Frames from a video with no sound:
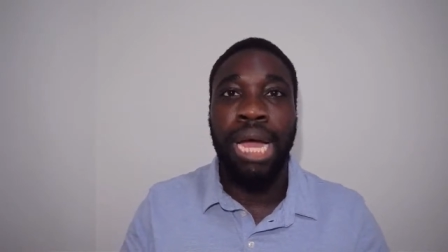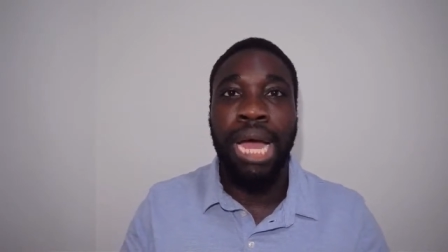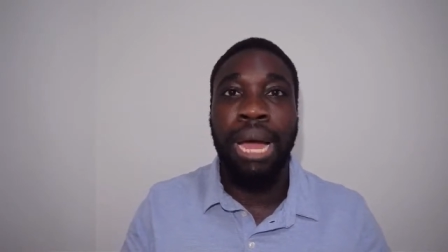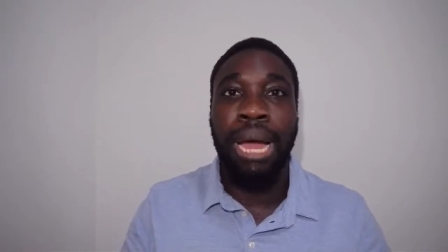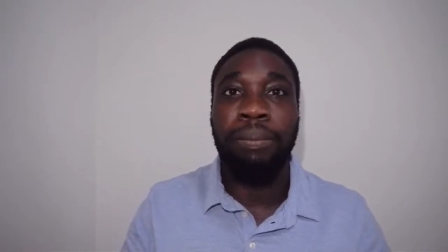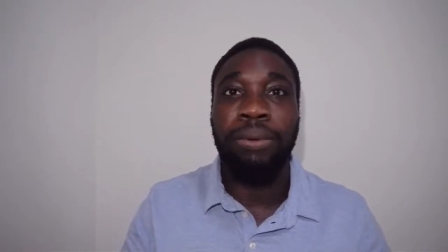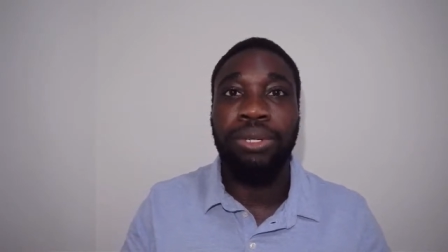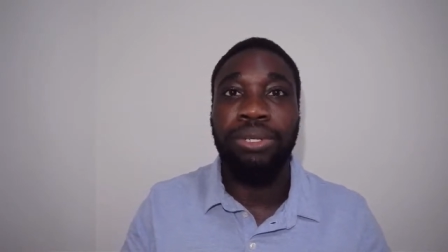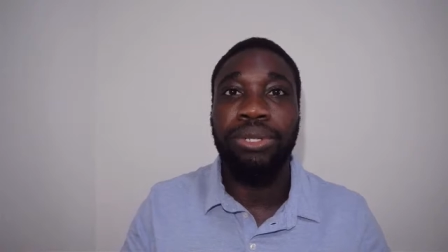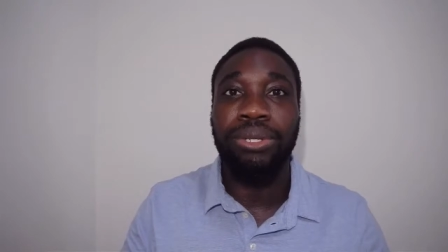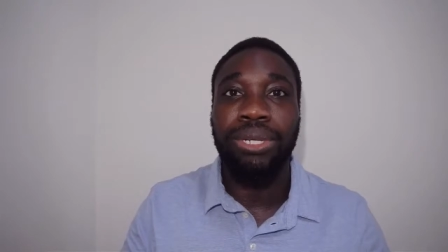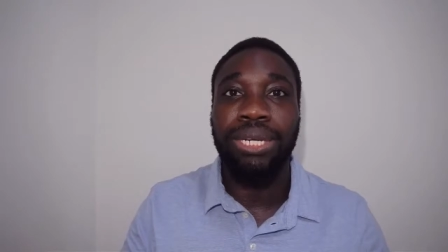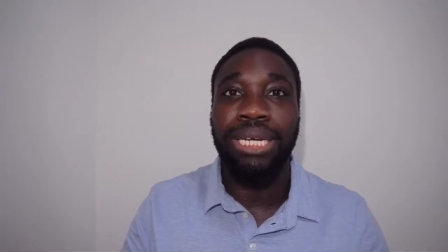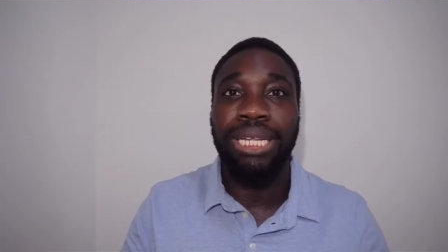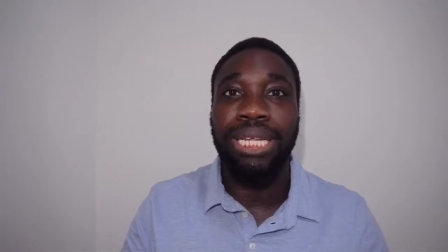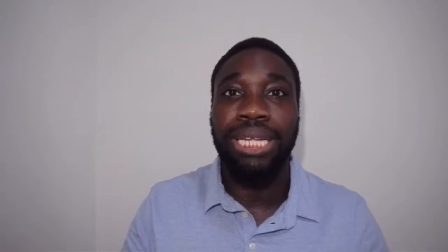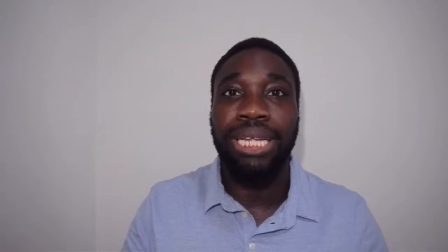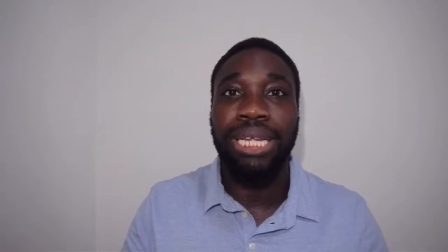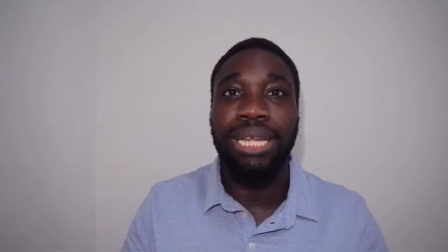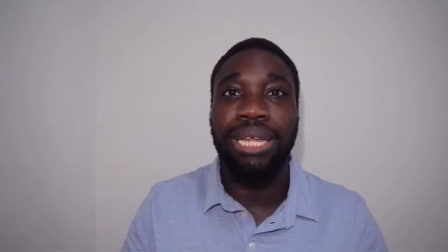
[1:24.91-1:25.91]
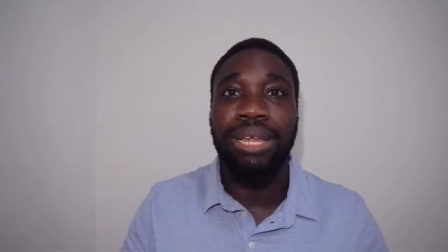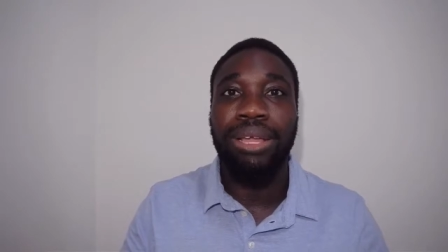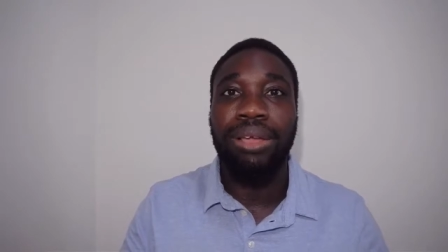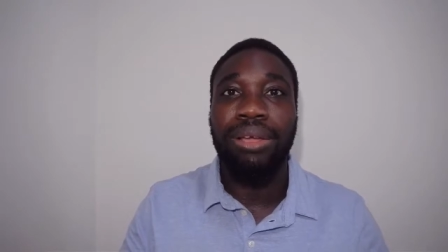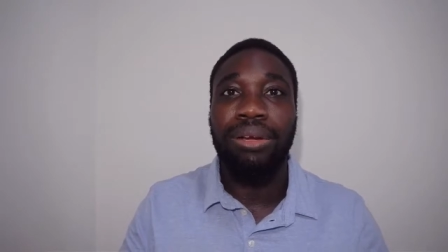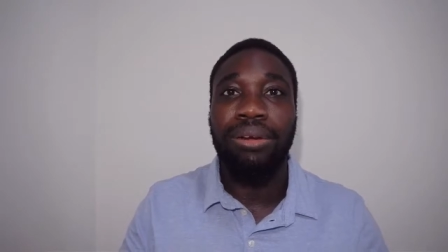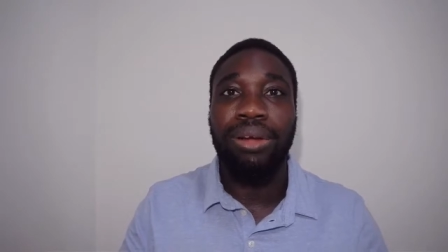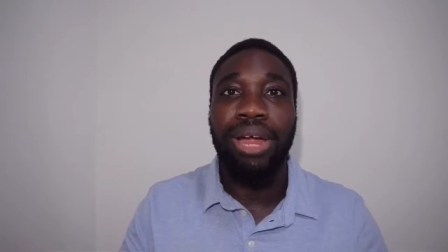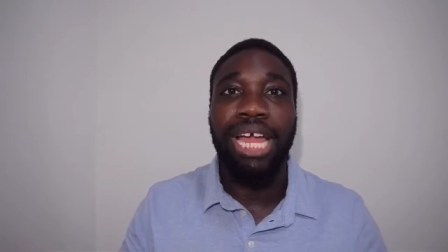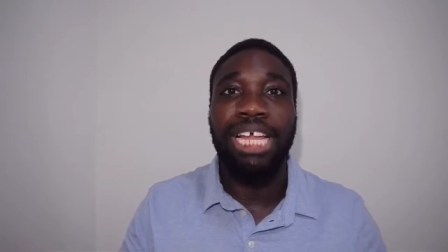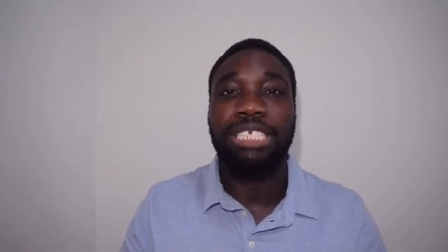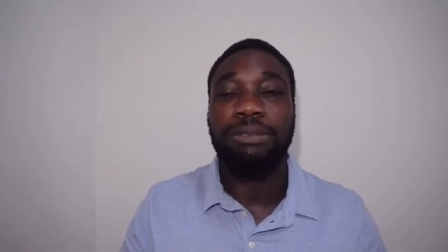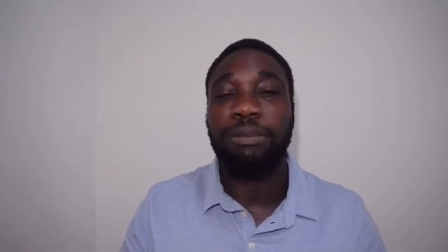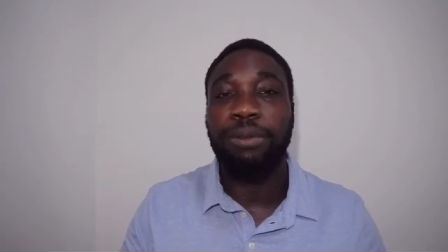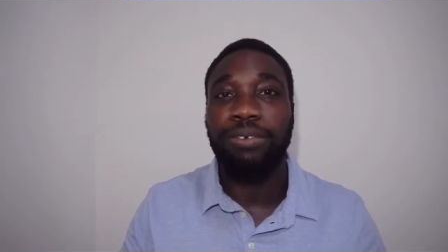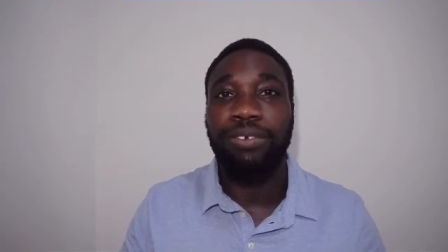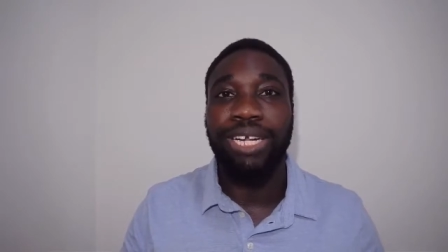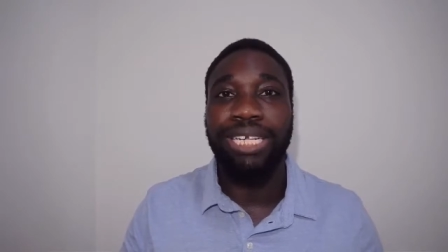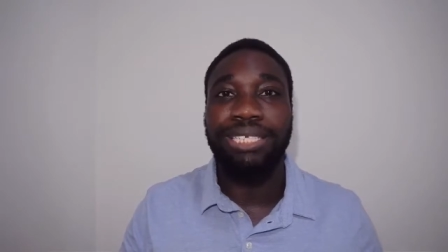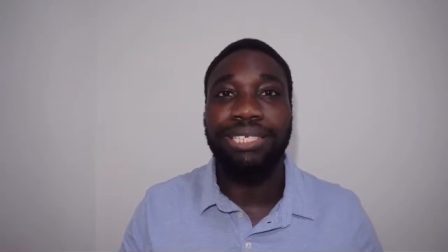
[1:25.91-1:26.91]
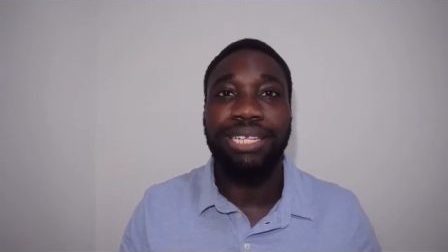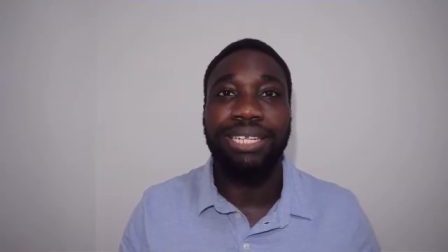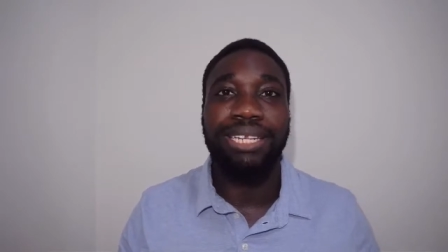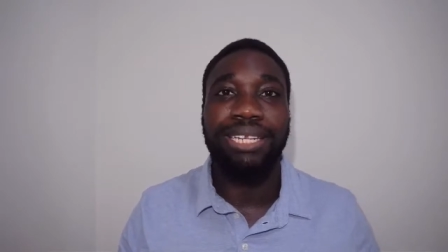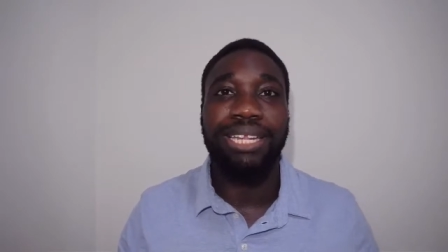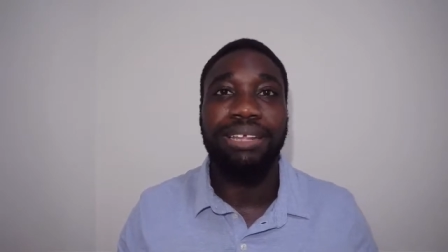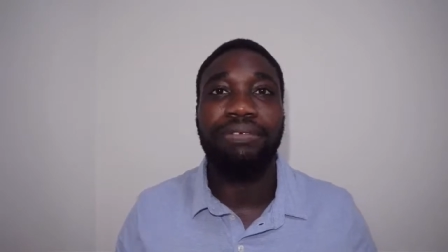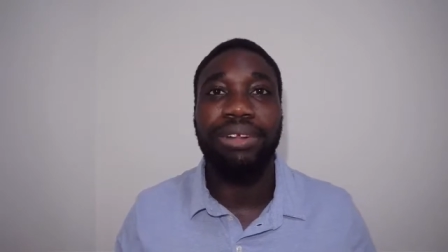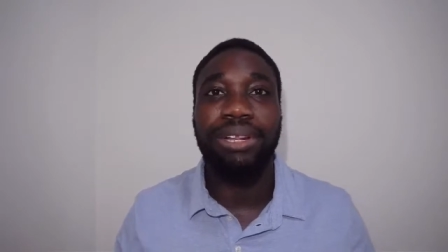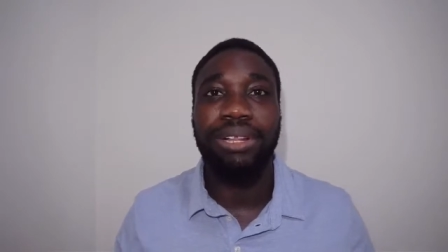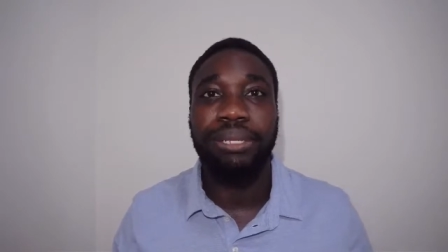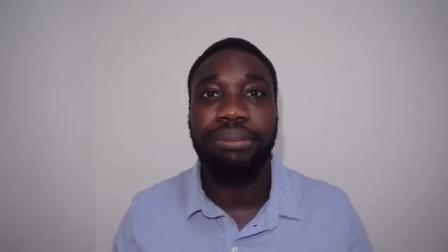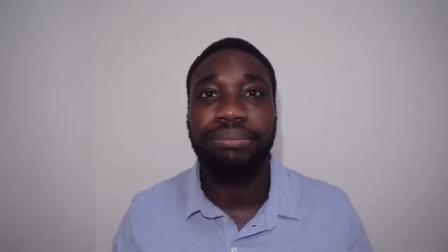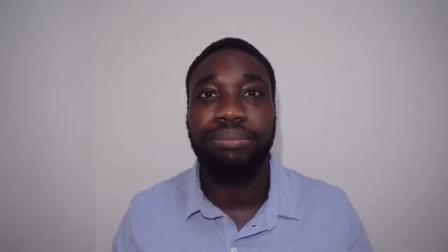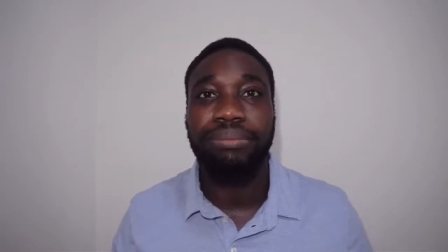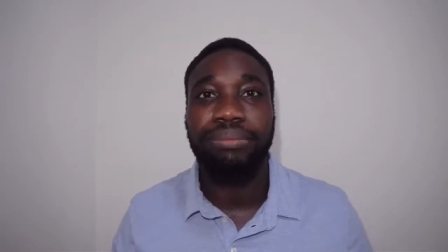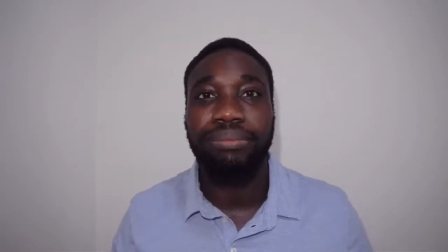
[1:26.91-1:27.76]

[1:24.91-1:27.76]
opportunity, or aspiration differently.